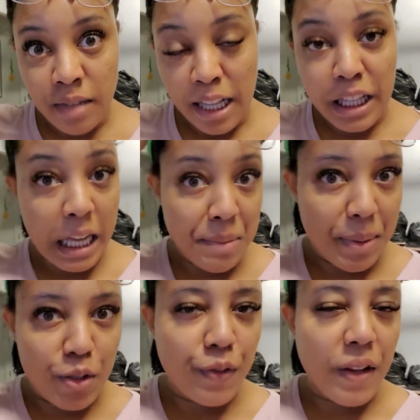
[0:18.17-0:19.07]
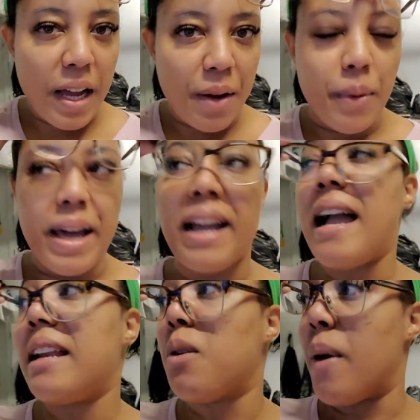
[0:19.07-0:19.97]
I look like I'm about to fly away.
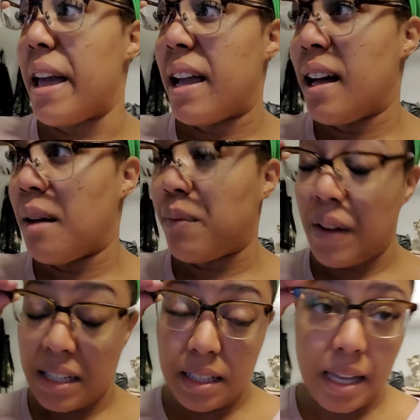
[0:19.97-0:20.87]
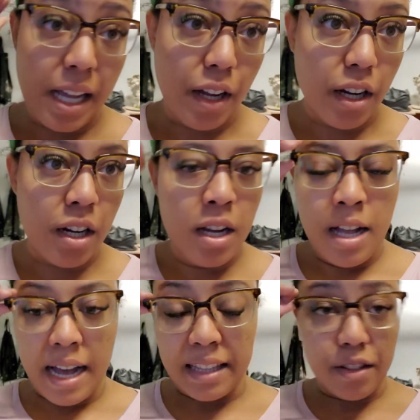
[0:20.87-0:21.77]
Anyway, I'm finally here
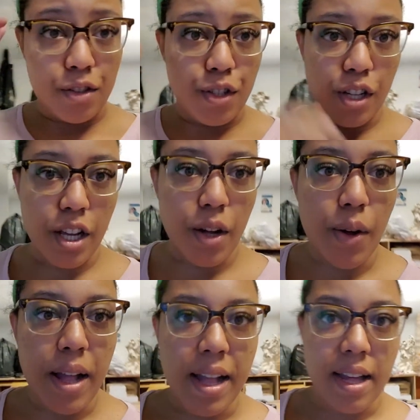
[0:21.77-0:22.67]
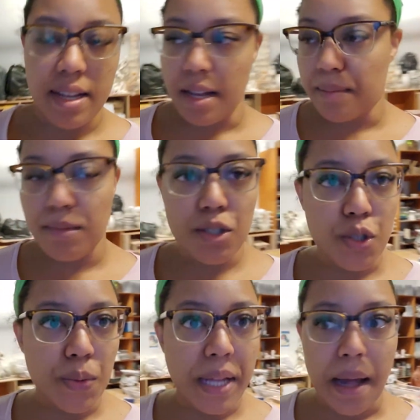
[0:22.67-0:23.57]
at the studio and I'm
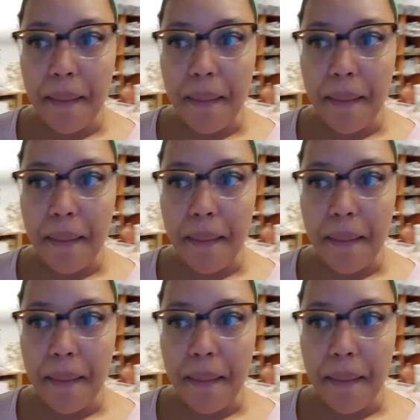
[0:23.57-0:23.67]
doing